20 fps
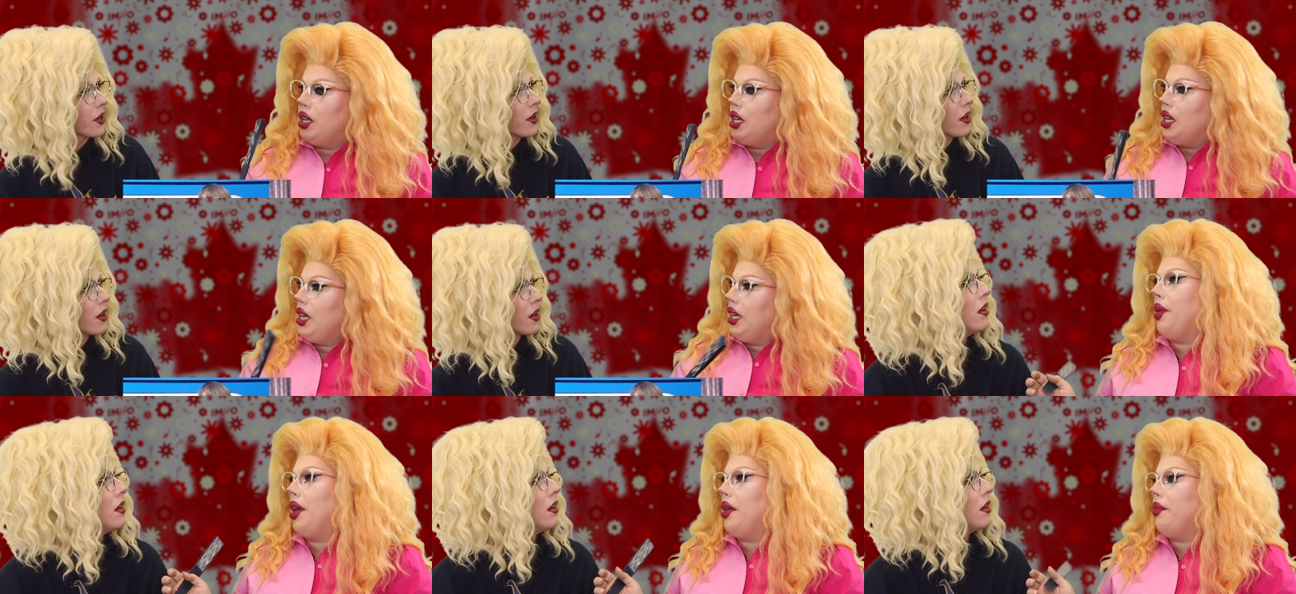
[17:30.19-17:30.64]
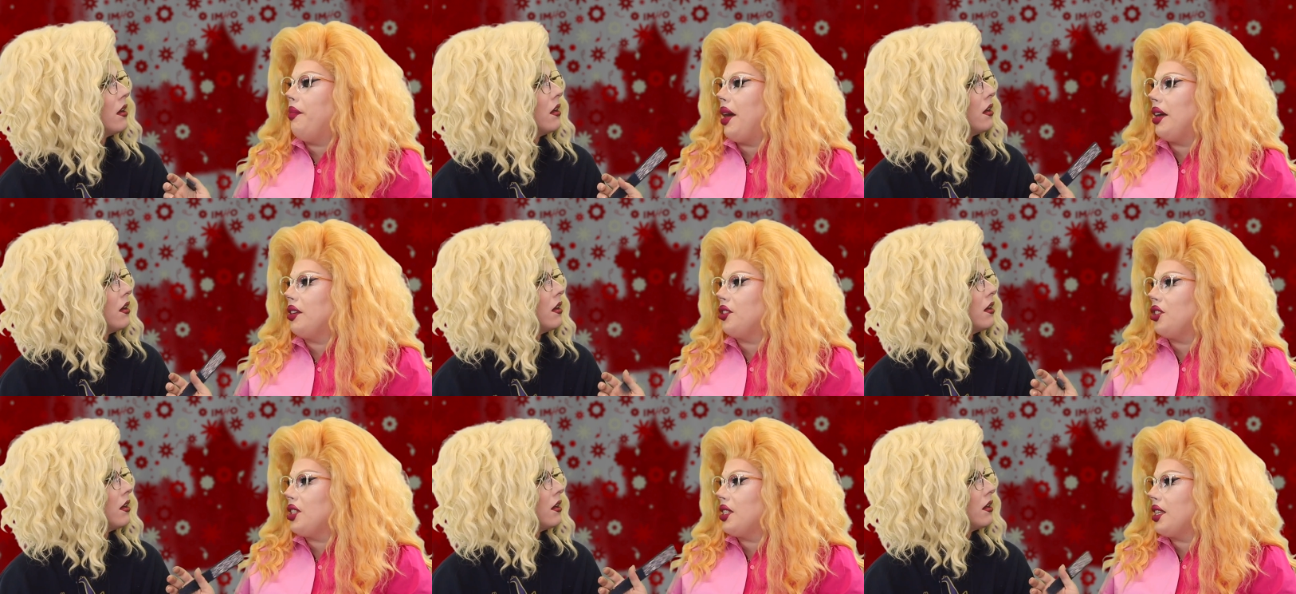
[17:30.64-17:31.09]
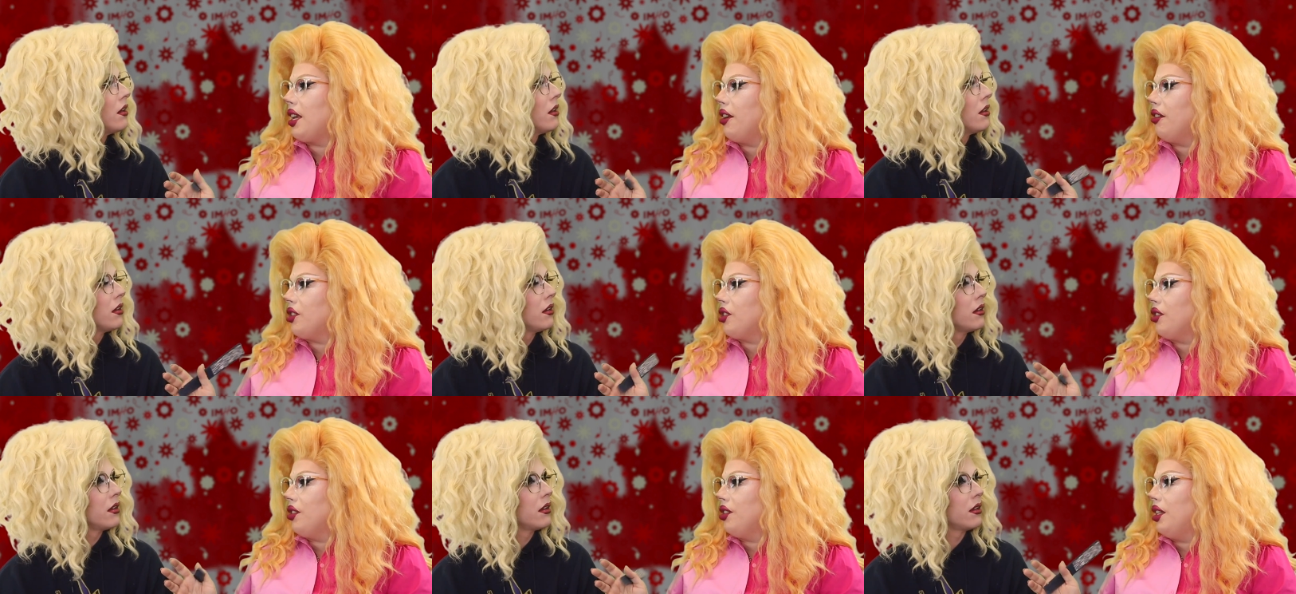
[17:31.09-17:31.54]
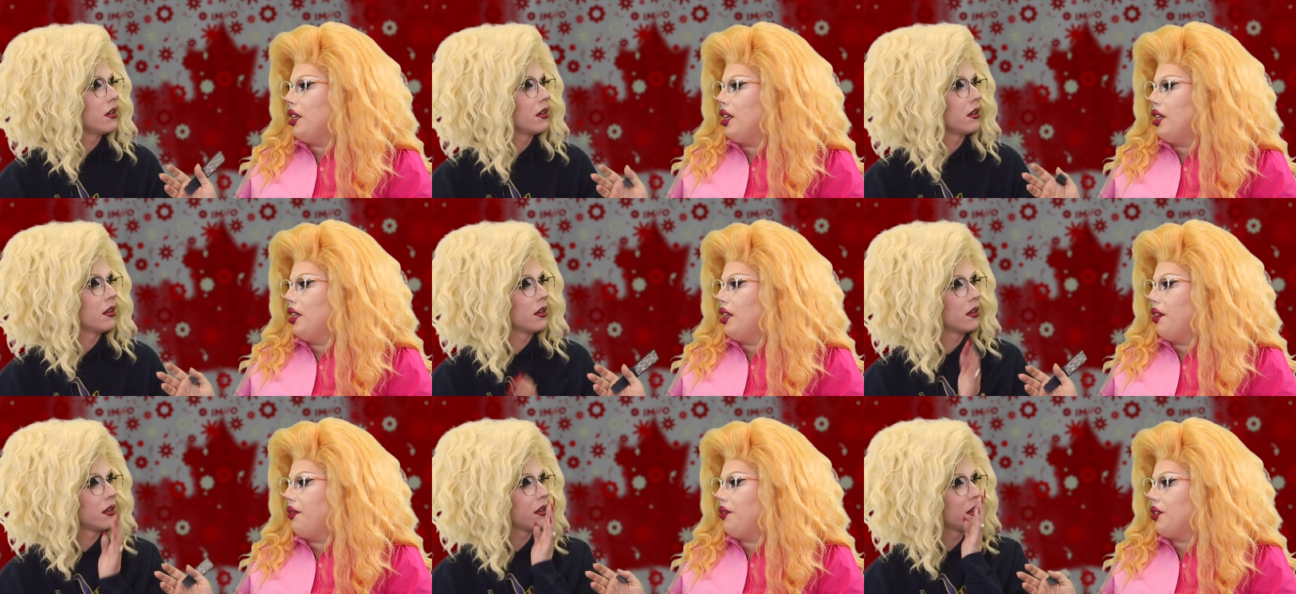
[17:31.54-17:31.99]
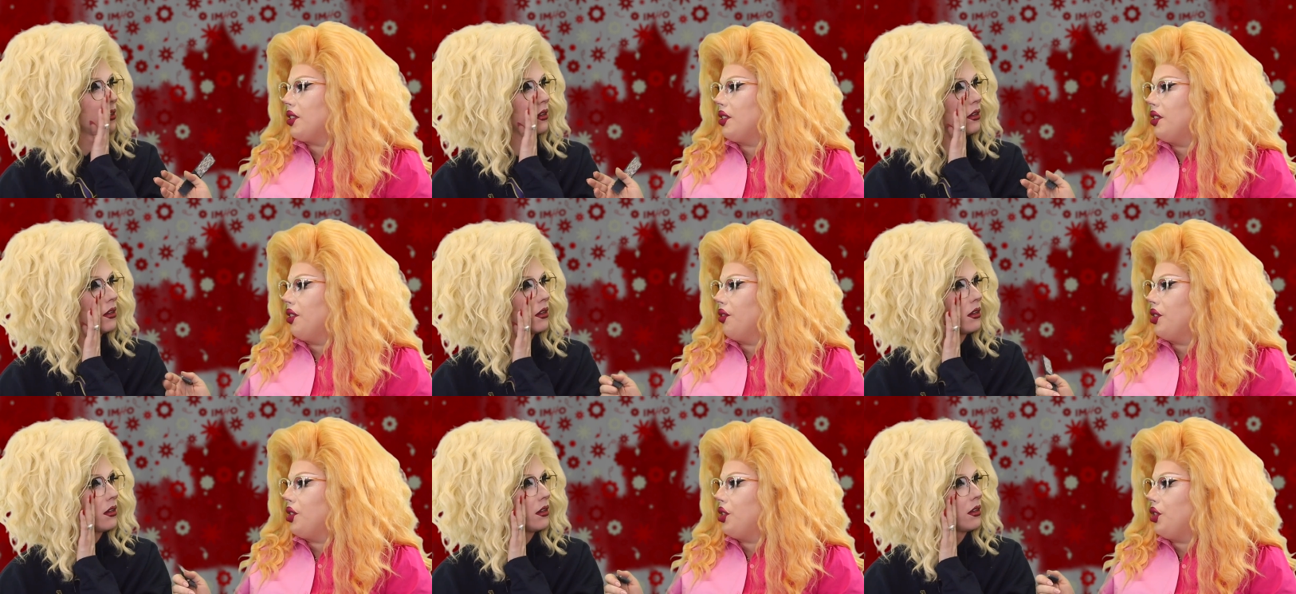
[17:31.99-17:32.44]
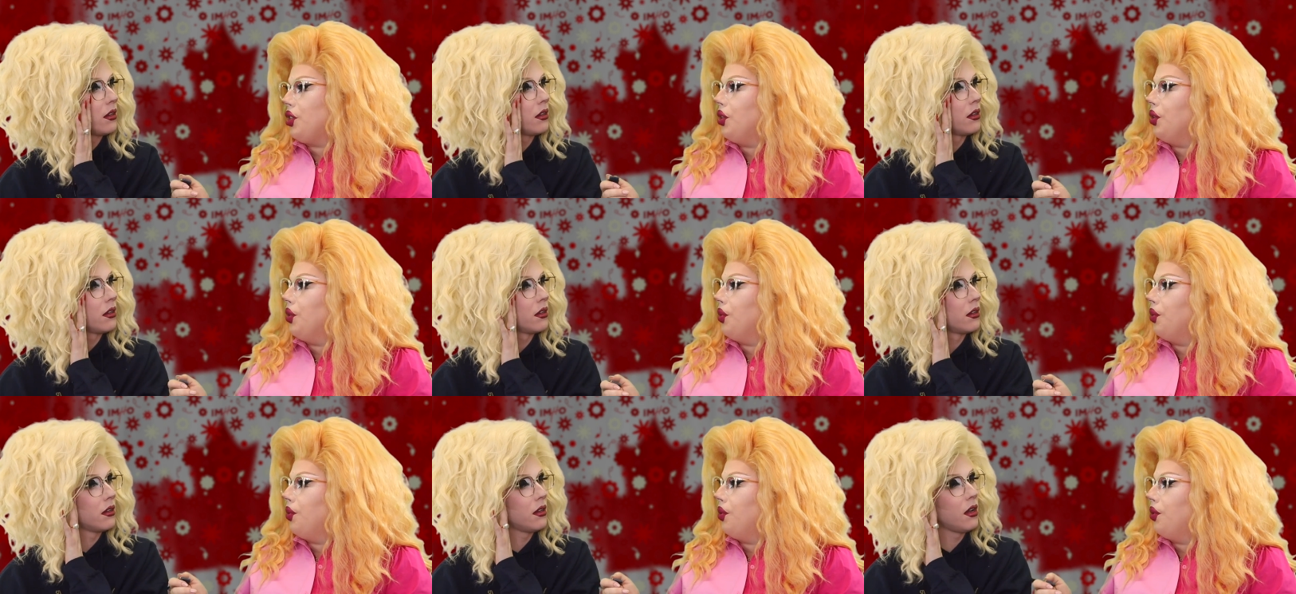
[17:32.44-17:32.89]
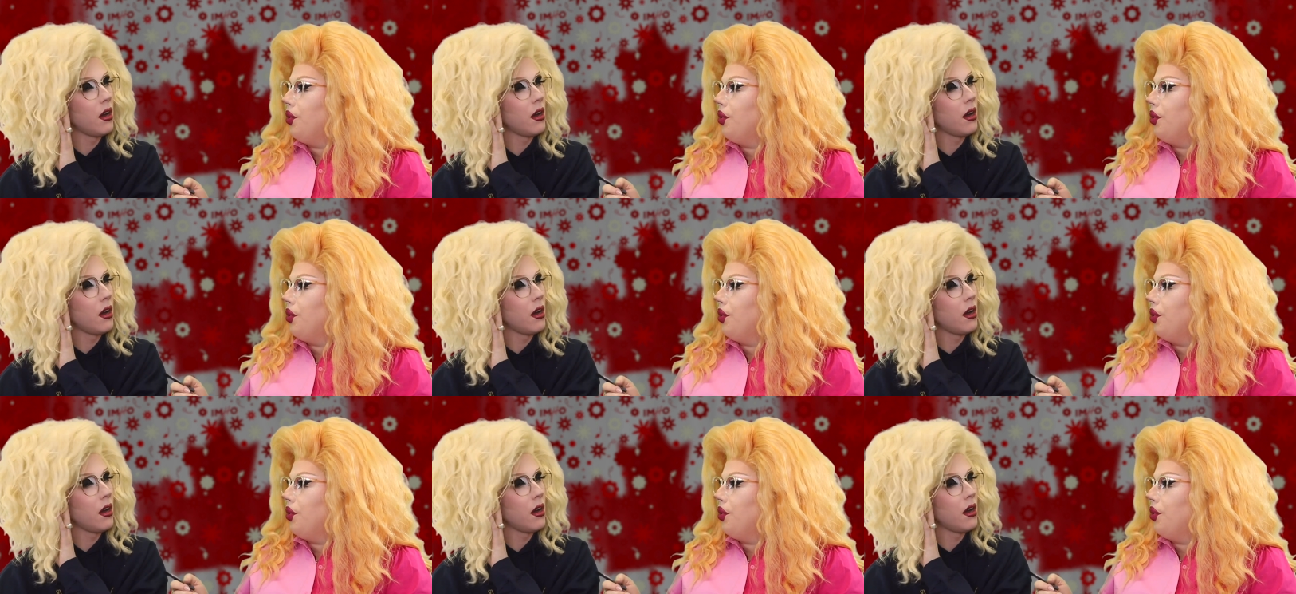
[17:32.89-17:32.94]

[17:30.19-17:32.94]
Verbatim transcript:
Speaker 1: So Penn Badgley's character in the hit Netflix series You.